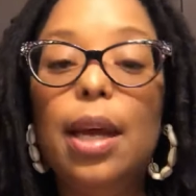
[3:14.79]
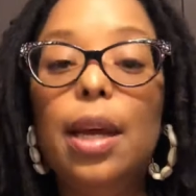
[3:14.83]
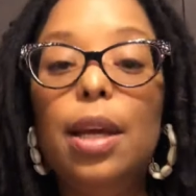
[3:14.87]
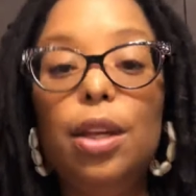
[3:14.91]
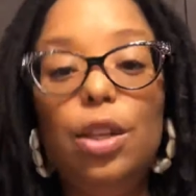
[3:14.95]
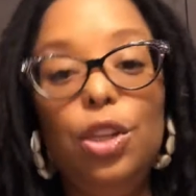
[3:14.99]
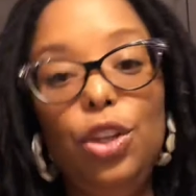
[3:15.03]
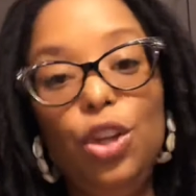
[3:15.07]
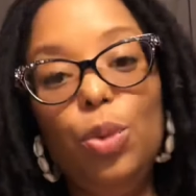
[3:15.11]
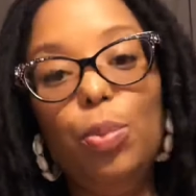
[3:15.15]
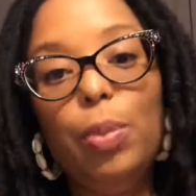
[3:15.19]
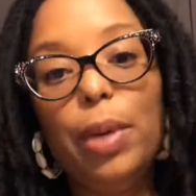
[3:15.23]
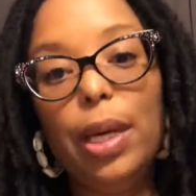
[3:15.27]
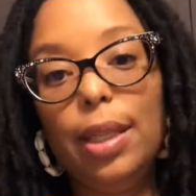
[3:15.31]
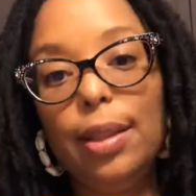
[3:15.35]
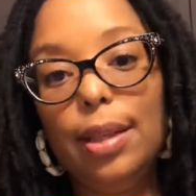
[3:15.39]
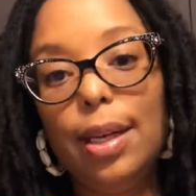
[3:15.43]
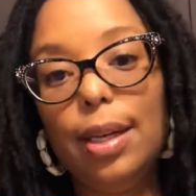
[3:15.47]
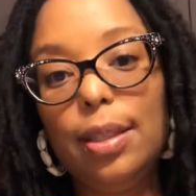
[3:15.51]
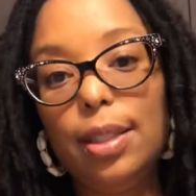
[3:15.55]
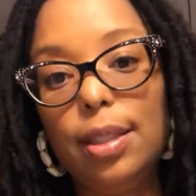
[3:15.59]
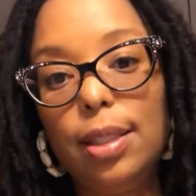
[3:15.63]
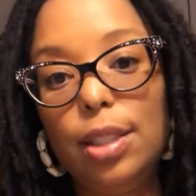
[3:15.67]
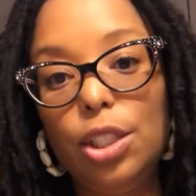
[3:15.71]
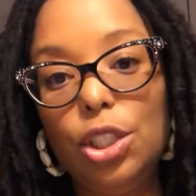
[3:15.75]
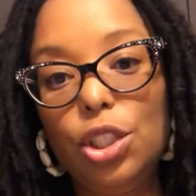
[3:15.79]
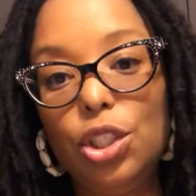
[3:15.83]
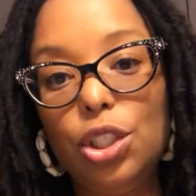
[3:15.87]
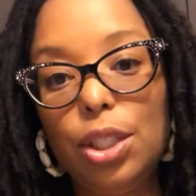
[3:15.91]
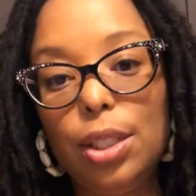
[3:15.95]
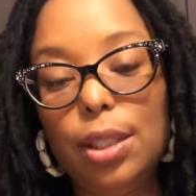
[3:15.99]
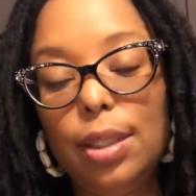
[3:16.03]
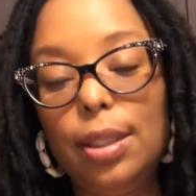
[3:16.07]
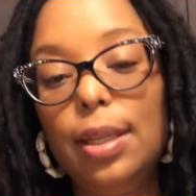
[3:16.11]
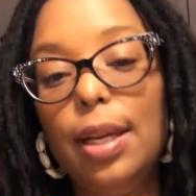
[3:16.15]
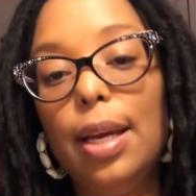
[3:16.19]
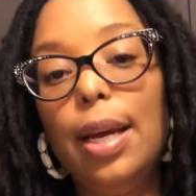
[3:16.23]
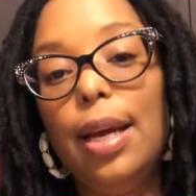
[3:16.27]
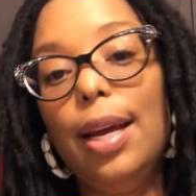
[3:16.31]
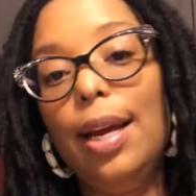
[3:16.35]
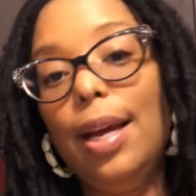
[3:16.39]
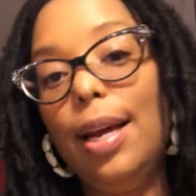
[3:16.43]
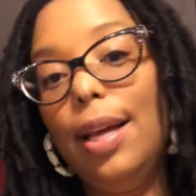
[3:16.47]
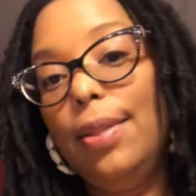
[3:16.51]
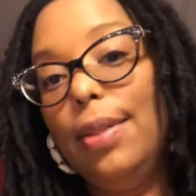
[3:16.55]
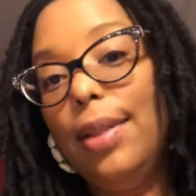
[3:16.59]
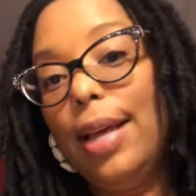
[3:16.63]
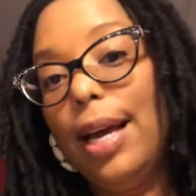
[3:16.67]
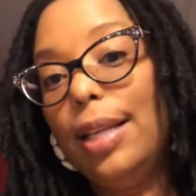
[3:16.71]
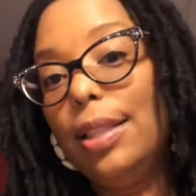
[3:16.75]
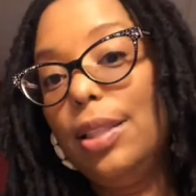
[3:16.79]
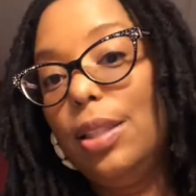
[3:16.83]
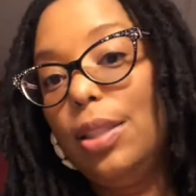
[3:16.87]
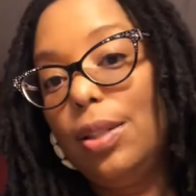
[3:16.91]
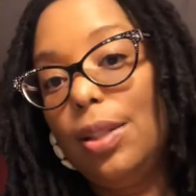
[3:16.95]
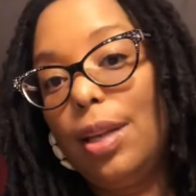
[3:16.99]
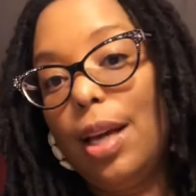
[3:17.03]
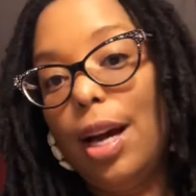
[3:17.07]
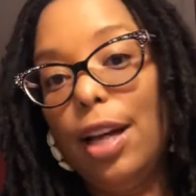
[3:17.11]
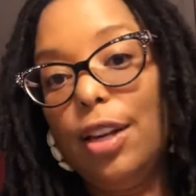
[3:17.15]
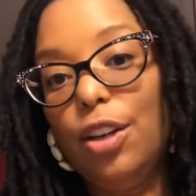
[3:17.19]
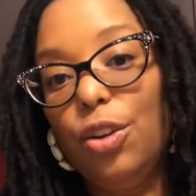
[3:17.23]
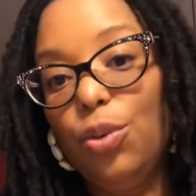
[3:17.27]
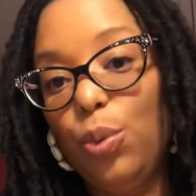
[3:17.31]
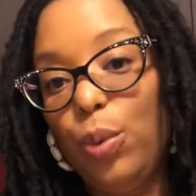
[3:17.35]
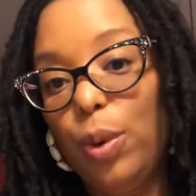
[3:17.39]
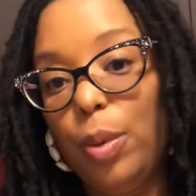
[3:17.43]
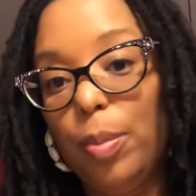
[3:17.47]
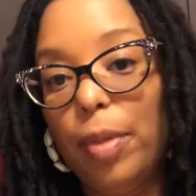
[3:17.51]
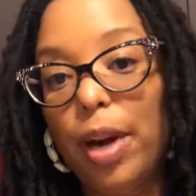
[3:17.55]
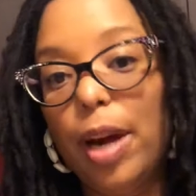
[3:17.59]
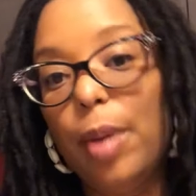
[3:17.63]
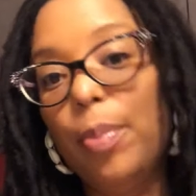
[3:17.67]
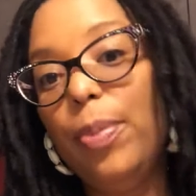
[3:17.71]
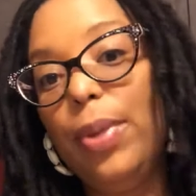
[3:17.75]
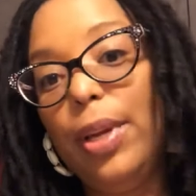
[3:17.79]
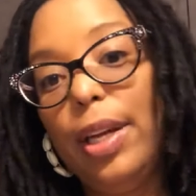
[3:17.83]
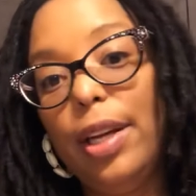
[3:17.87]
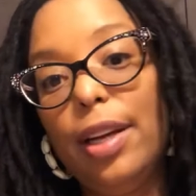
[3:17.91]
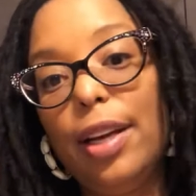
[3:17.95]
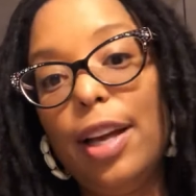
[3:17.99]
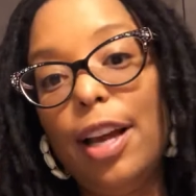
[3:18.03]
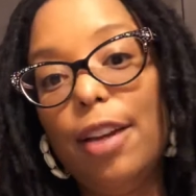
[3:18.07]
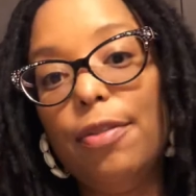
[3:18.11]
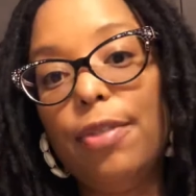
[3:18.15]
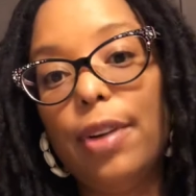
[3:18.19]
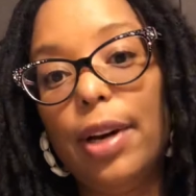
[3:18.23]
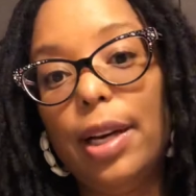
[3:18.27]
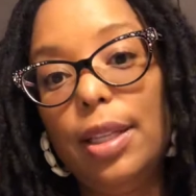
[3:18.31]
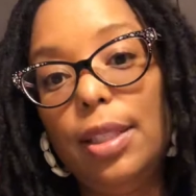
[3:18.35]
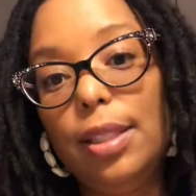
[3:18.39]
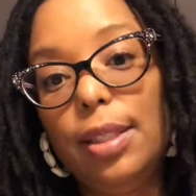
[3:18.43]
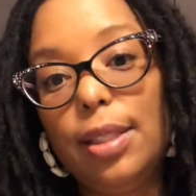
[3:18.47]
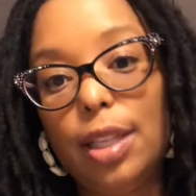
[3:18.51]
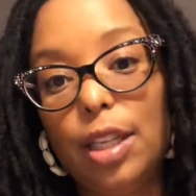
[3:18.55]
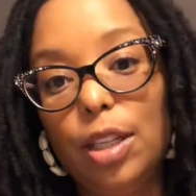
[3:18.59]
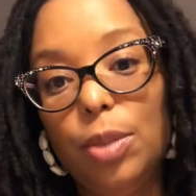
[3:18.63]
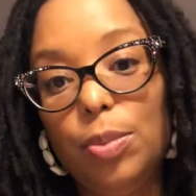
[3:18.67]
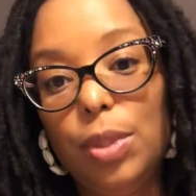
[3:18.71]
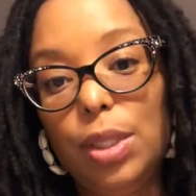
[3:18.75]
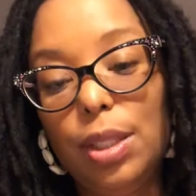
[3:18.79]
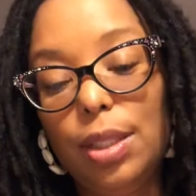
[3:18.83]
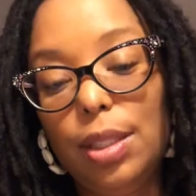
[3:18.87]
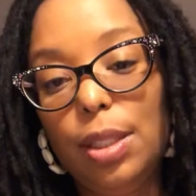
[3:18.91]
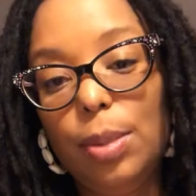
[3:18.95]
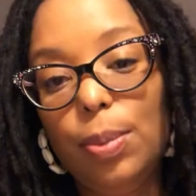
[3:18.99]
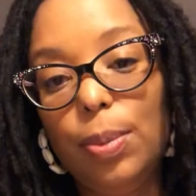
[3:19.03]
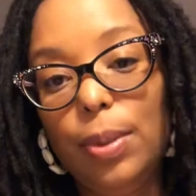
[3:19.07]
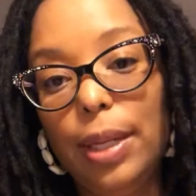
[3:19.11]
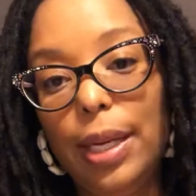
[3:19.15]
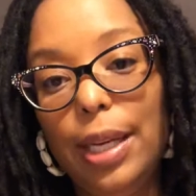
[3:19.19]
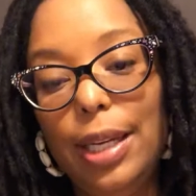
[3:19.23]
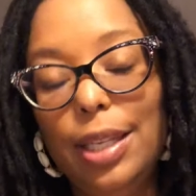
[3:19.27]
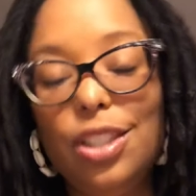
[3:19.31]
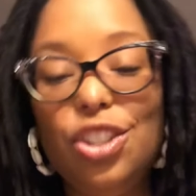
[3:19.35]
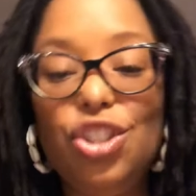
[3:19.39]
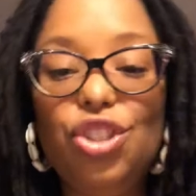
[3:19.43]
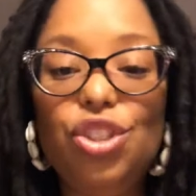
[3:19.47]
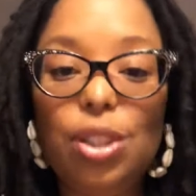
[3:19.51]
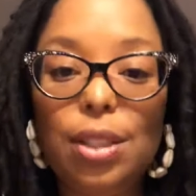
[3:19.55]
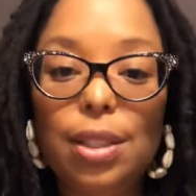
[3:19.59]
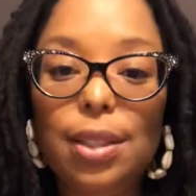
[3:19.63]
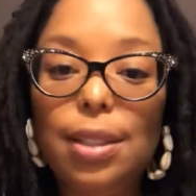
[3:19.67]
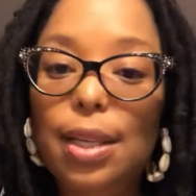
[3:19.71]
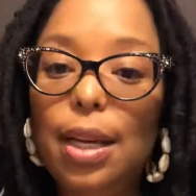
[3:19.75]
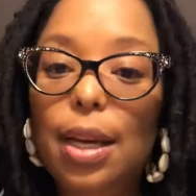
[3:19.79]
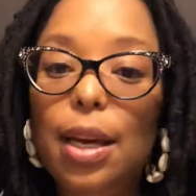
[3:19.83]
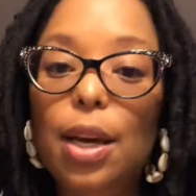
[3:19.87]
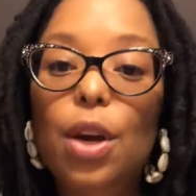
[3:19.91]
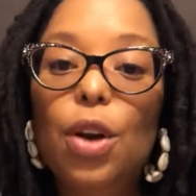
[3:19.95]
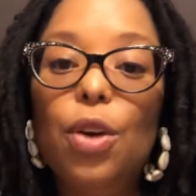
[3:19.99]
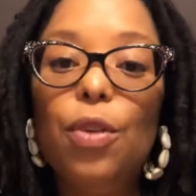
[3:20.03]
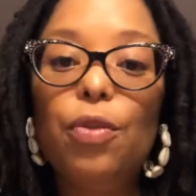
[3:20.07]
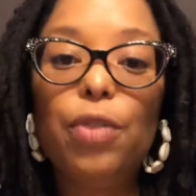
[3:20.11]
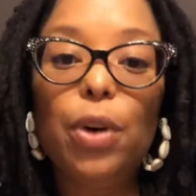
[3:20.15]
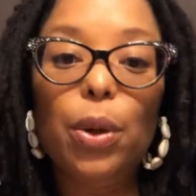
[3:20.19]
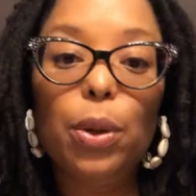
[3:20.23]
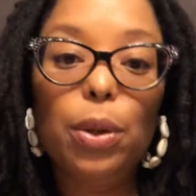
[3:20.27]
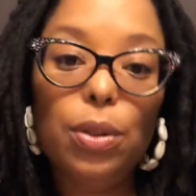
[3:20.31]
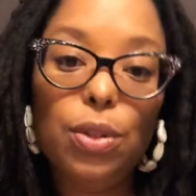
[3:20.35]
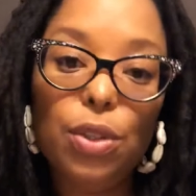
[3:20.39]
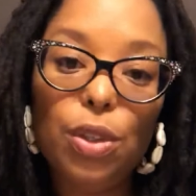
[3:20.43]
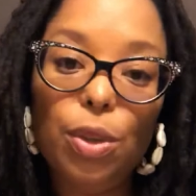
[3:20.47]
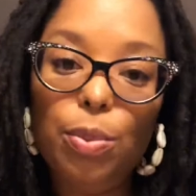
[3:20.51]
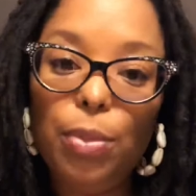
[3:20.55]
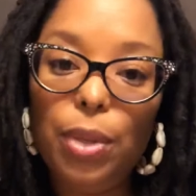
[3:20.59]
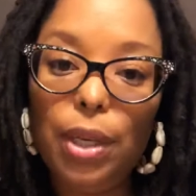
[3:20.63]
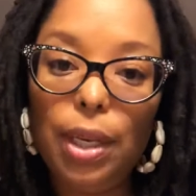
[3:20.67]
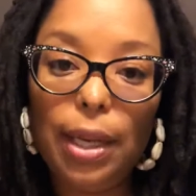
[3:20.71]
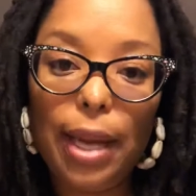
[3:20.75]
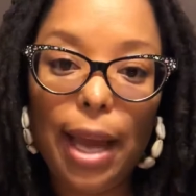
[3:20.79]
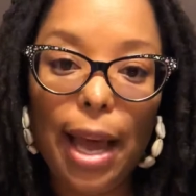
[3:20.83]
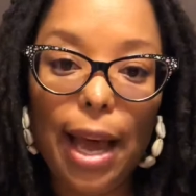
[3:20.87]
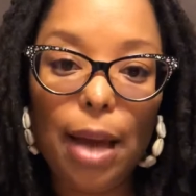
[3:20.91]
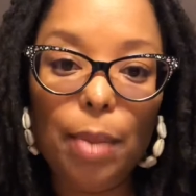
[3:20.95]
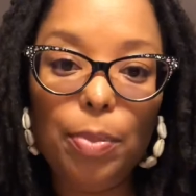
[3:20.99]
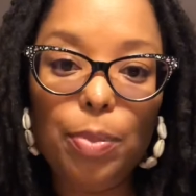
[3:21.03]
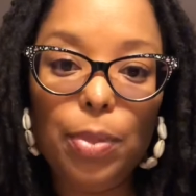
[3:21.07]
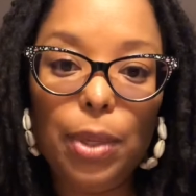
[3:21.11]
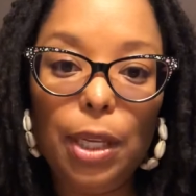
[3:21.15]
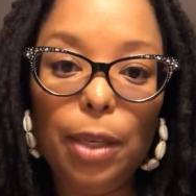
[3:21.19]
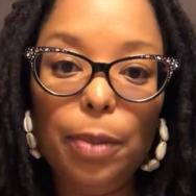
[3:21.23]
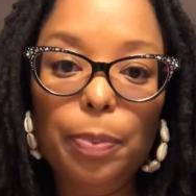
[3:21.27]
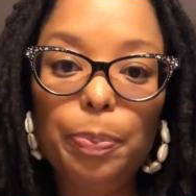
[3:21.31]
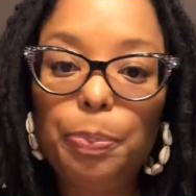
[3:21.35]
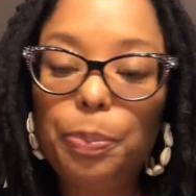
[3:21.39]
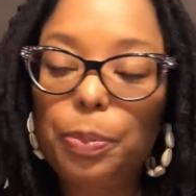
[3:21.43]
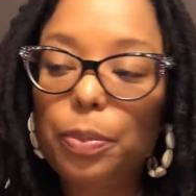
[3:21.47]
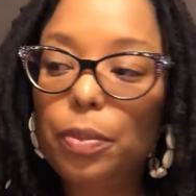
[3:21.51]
You make that decision. And that's kind of where my big advice comes into play. It's just focus on being happy.